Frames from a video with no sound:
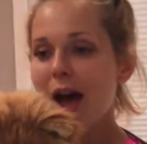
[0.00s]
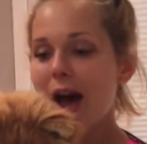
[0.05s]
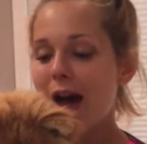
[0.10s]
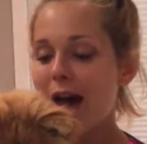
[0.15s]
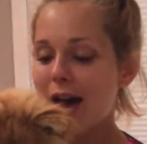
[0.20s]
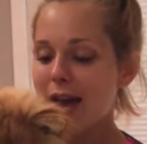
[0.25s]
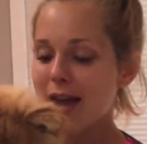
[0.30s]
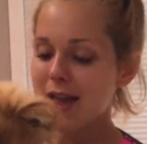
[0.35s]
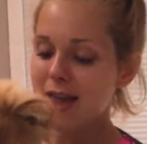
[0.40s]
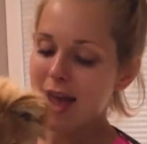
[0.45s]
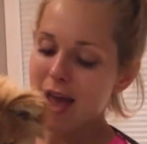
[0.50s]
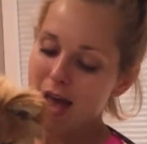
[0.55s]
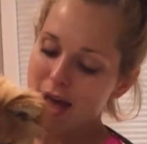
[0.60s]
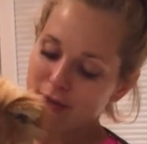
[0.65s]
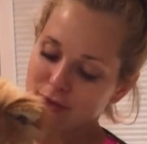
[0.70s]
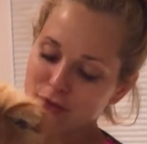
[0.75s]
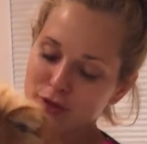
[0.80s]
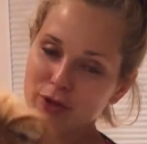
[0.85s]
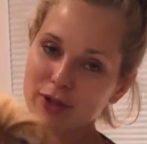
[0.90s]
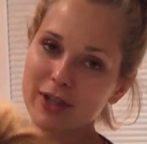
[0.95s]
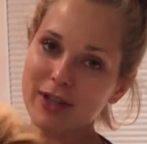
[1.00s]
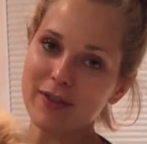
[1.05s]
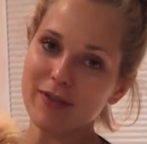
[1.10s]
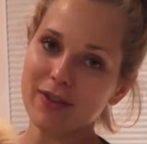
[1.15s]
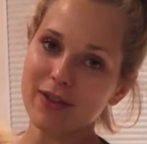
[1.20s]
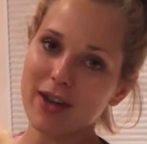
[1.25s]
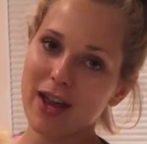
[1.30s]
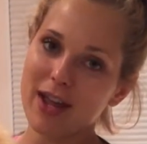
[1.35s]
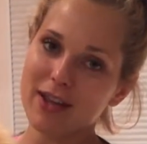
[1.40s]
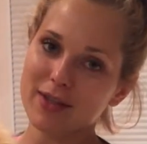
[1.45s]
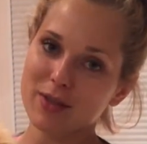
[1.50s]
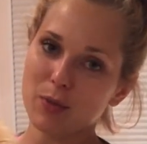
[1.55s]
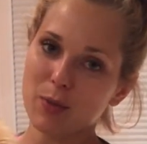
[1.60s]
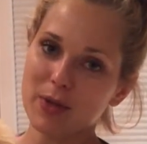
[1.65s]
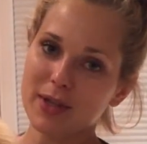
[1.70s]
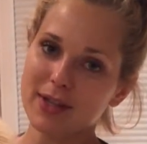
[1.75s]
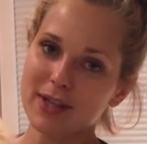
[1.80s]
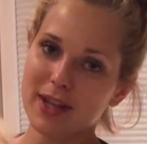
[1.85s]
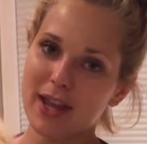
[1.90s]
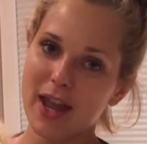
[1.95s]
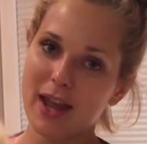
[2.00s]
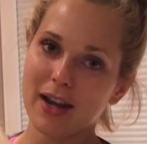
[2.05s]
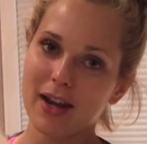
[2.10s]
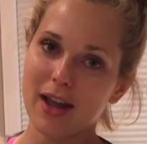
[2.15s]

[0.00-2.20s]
I have to leave the nest once again.